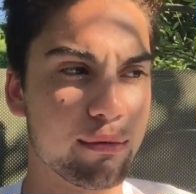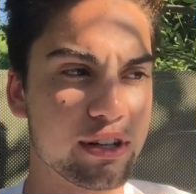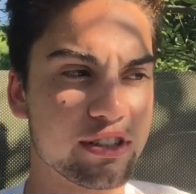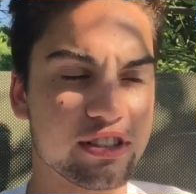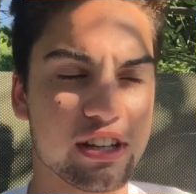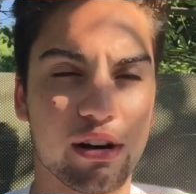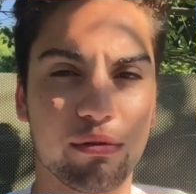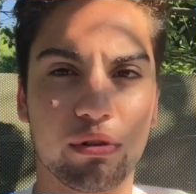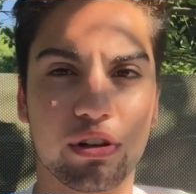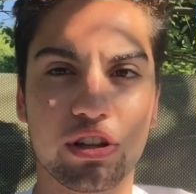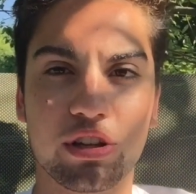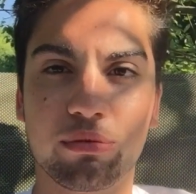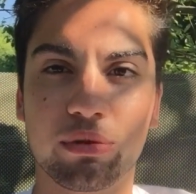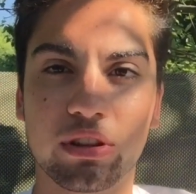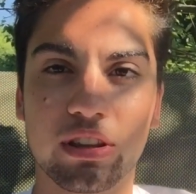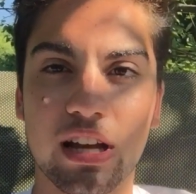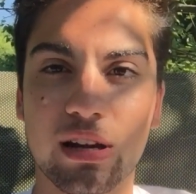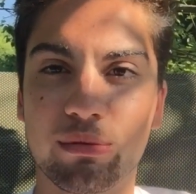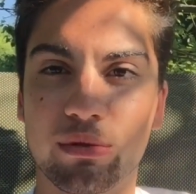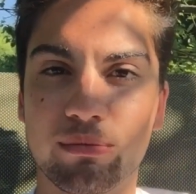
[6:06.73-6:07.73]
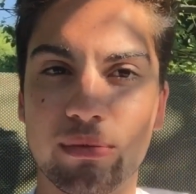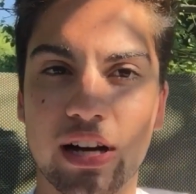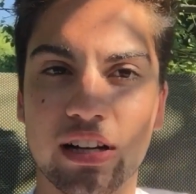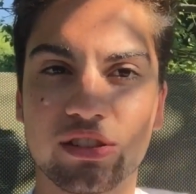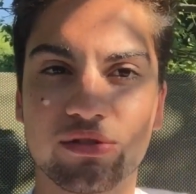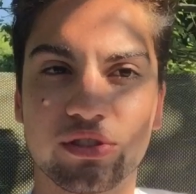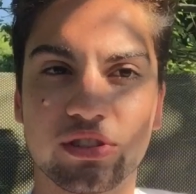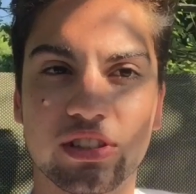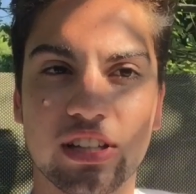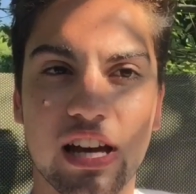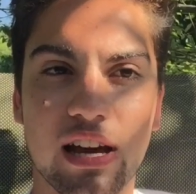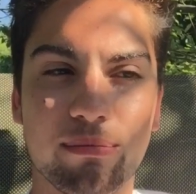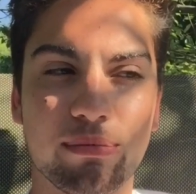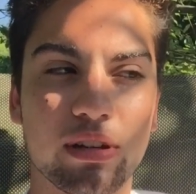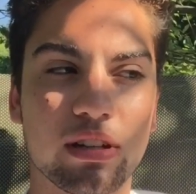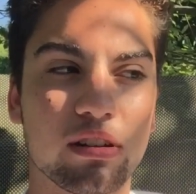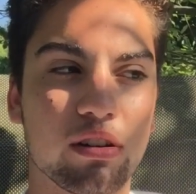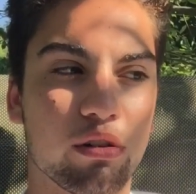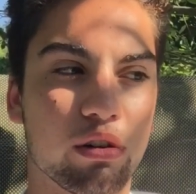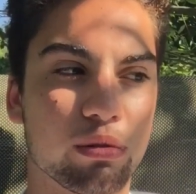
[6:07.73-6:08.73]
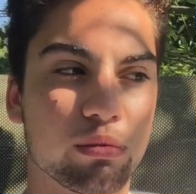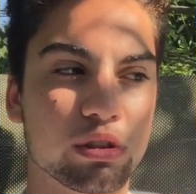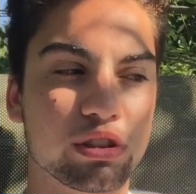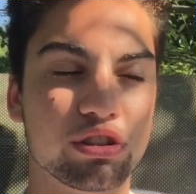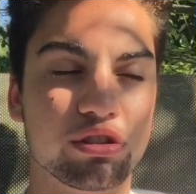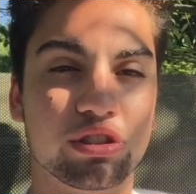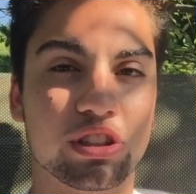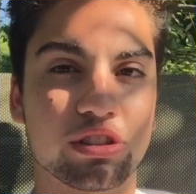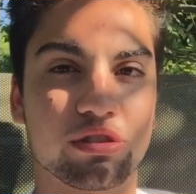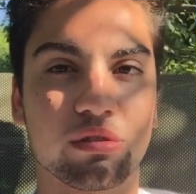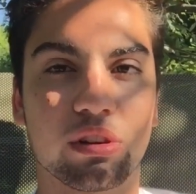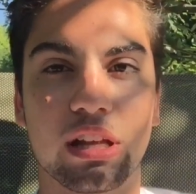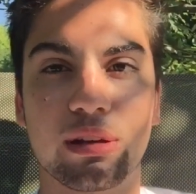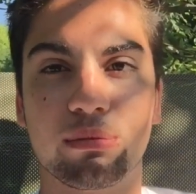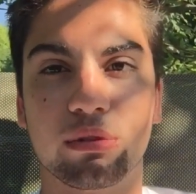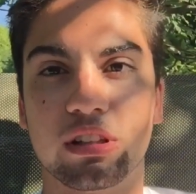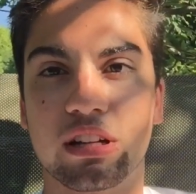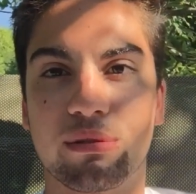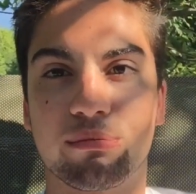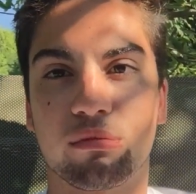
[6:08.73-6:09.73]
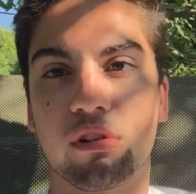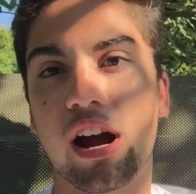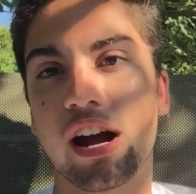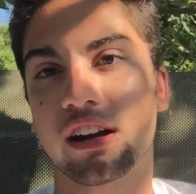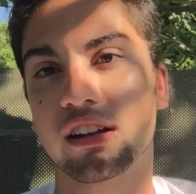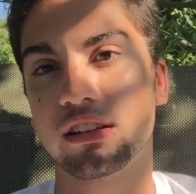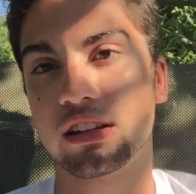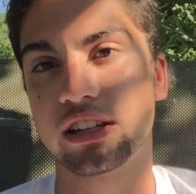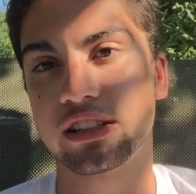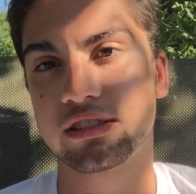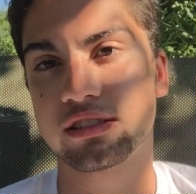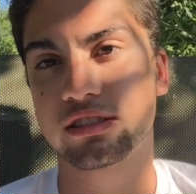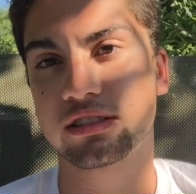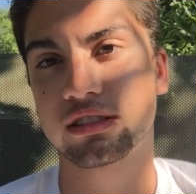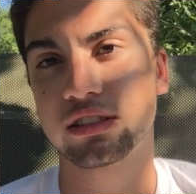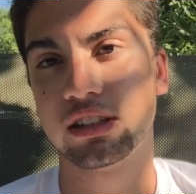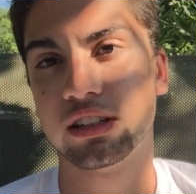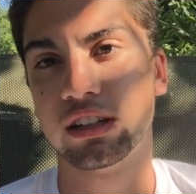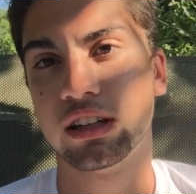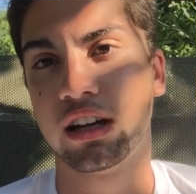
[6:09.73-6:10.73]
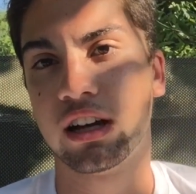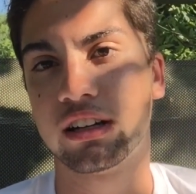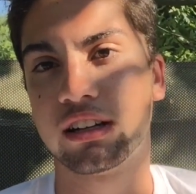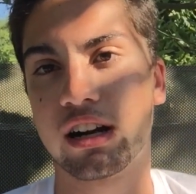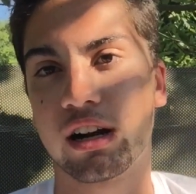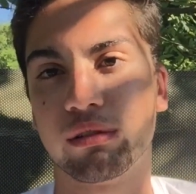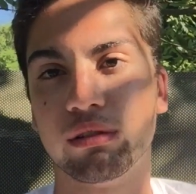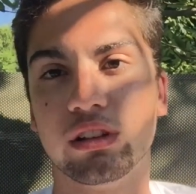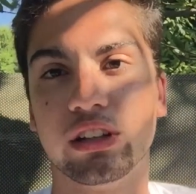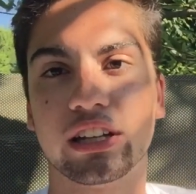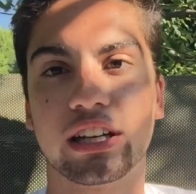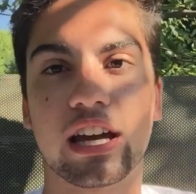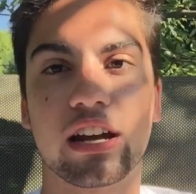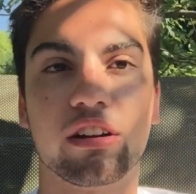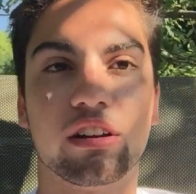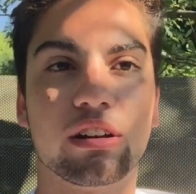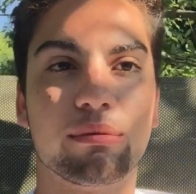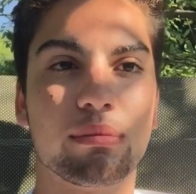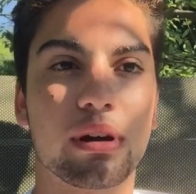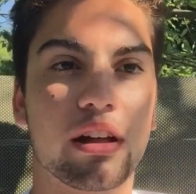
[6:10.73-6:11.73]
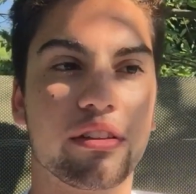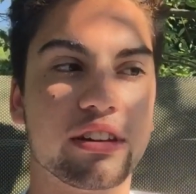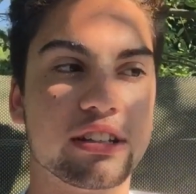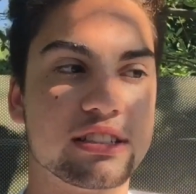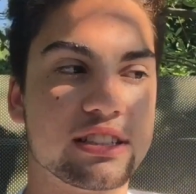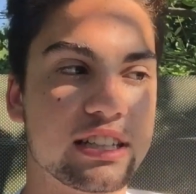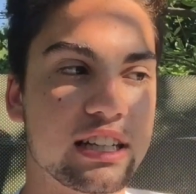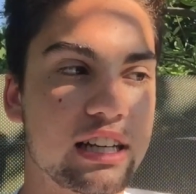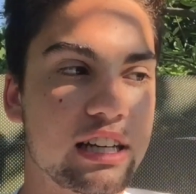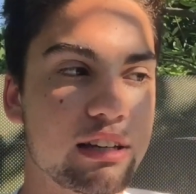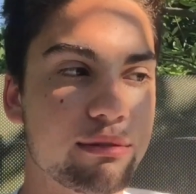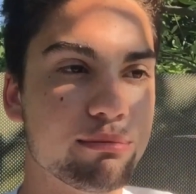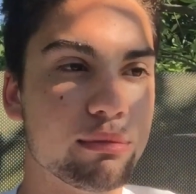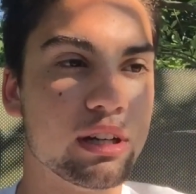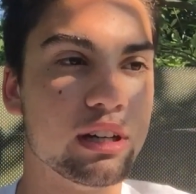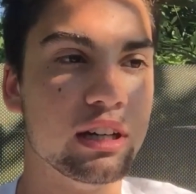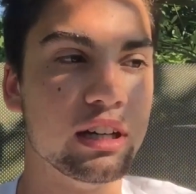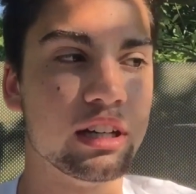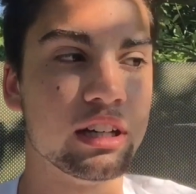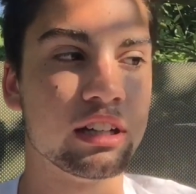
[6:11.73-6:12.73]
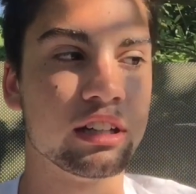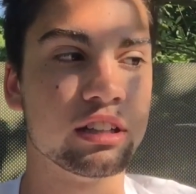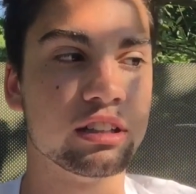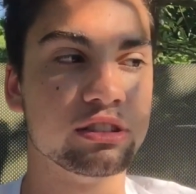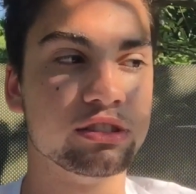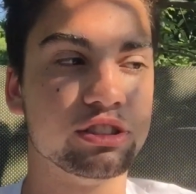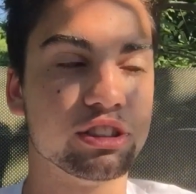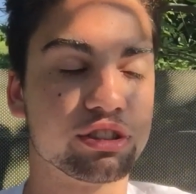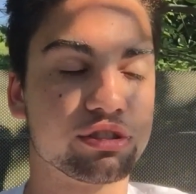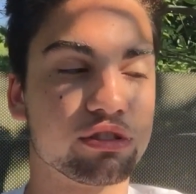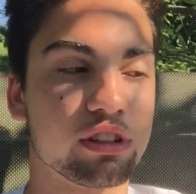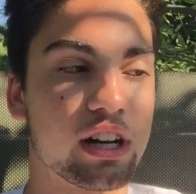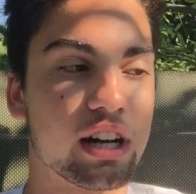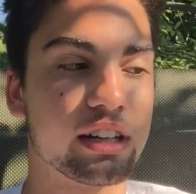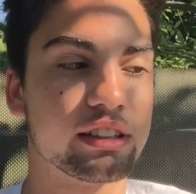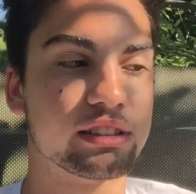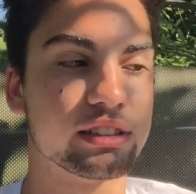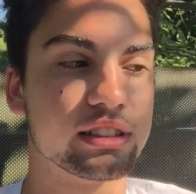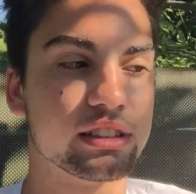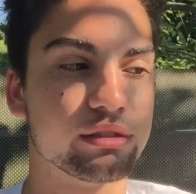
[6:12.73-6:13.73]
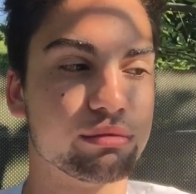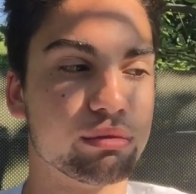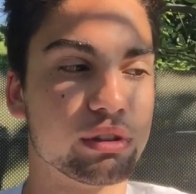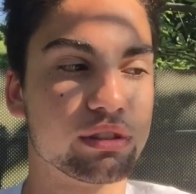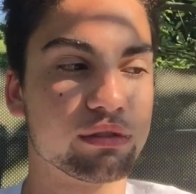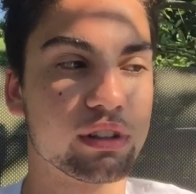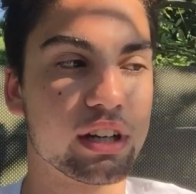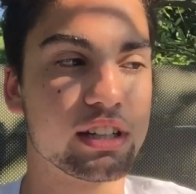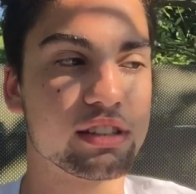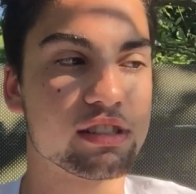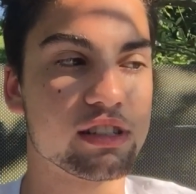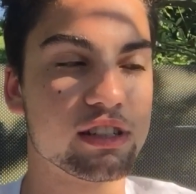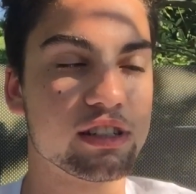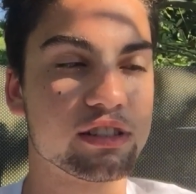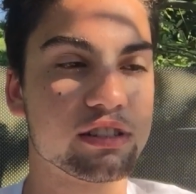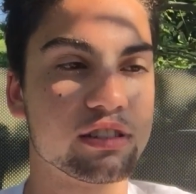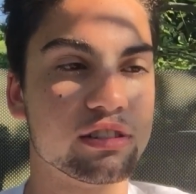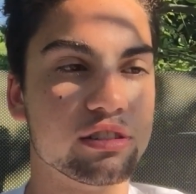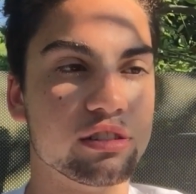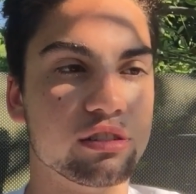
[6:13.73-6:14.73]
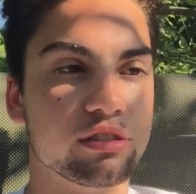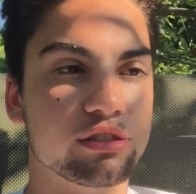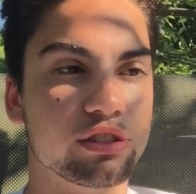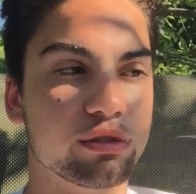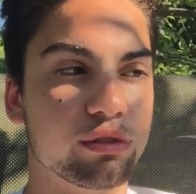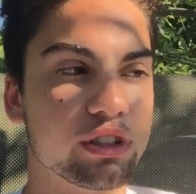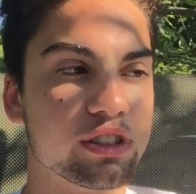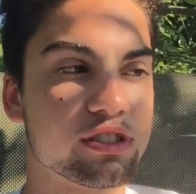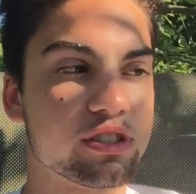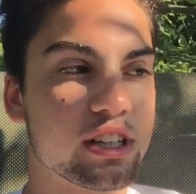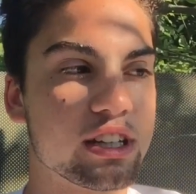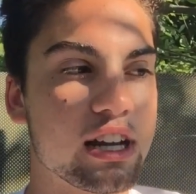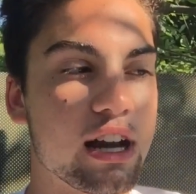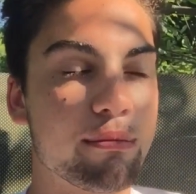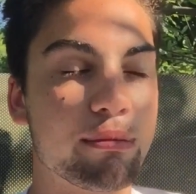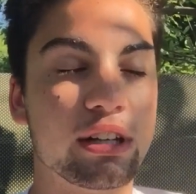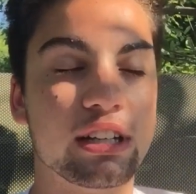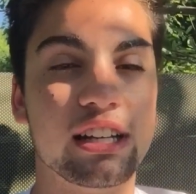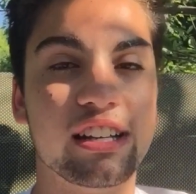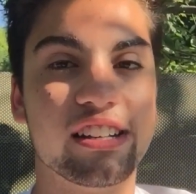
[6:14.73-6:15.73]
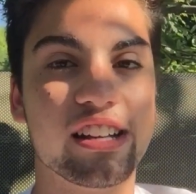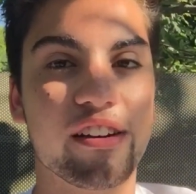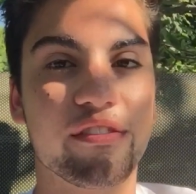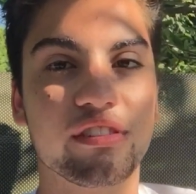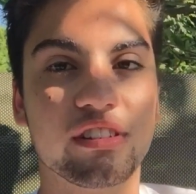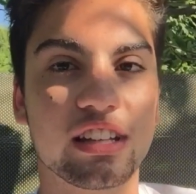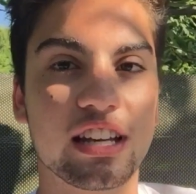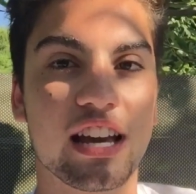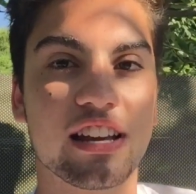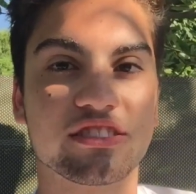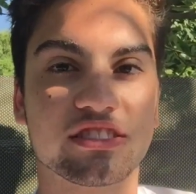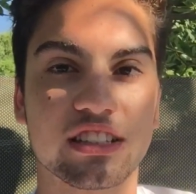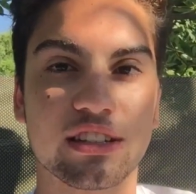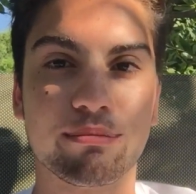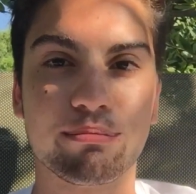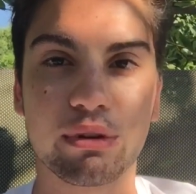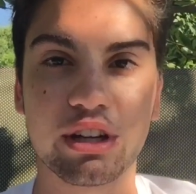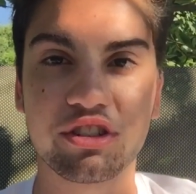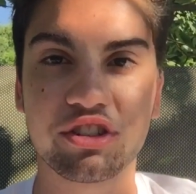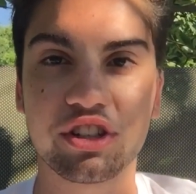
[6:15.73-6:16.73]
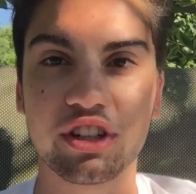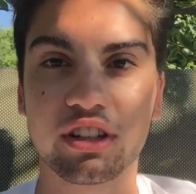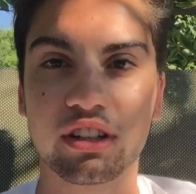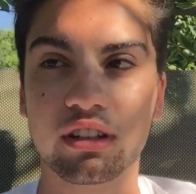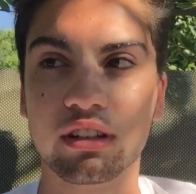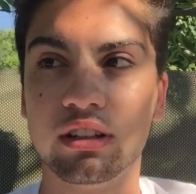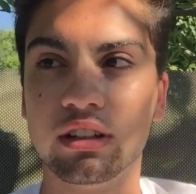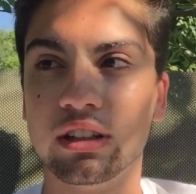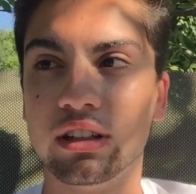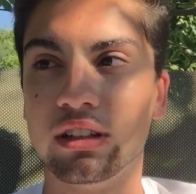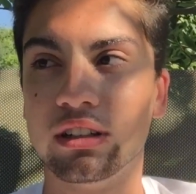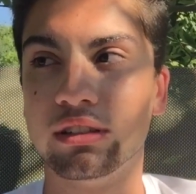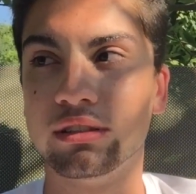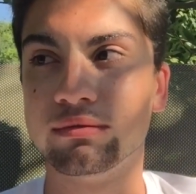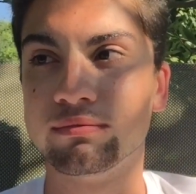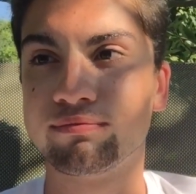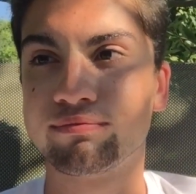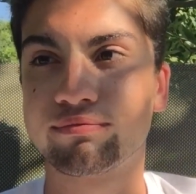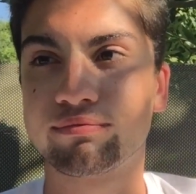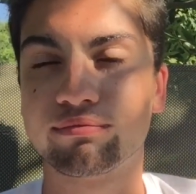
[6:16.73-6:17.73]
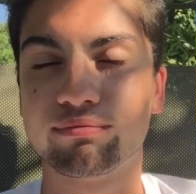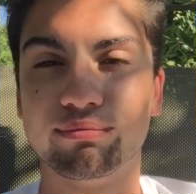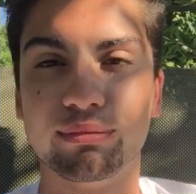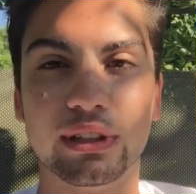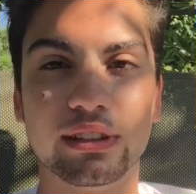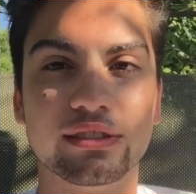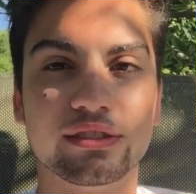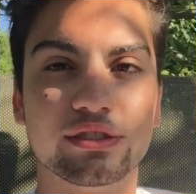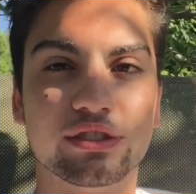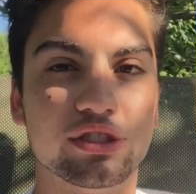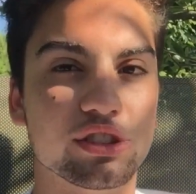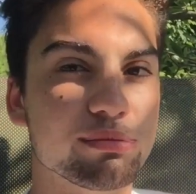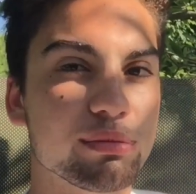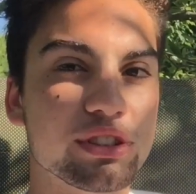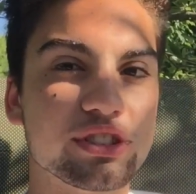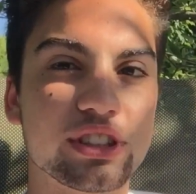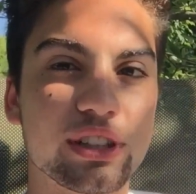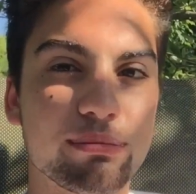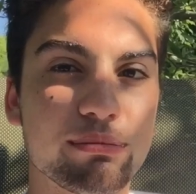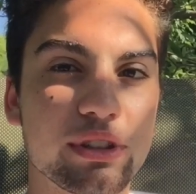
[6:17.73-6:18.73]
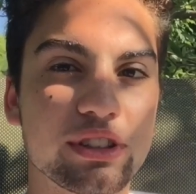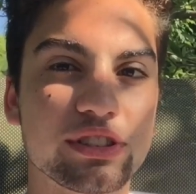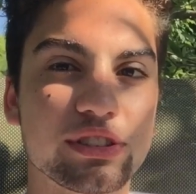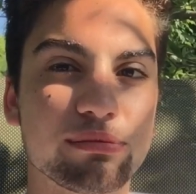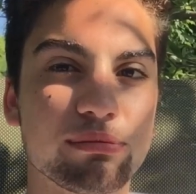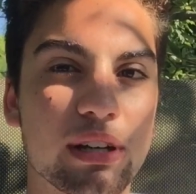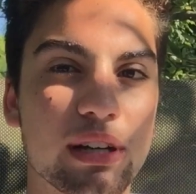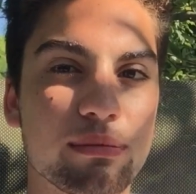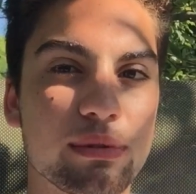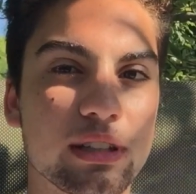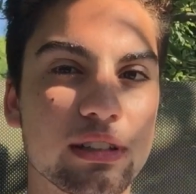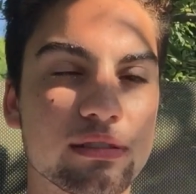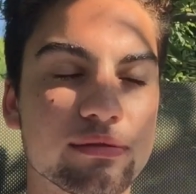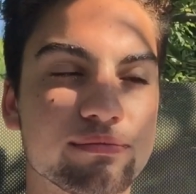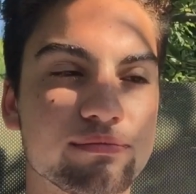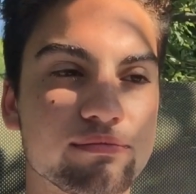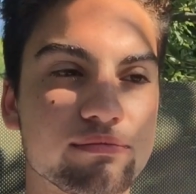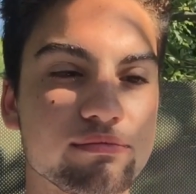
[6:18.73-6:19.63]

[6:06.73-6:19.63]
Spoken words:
Is that what you would label Max Verstappen, or would you just label him reckless, not really caring about the team, just trying to win races and do his thing? I mean, he definitely has an ambition, but too much ambition maybe?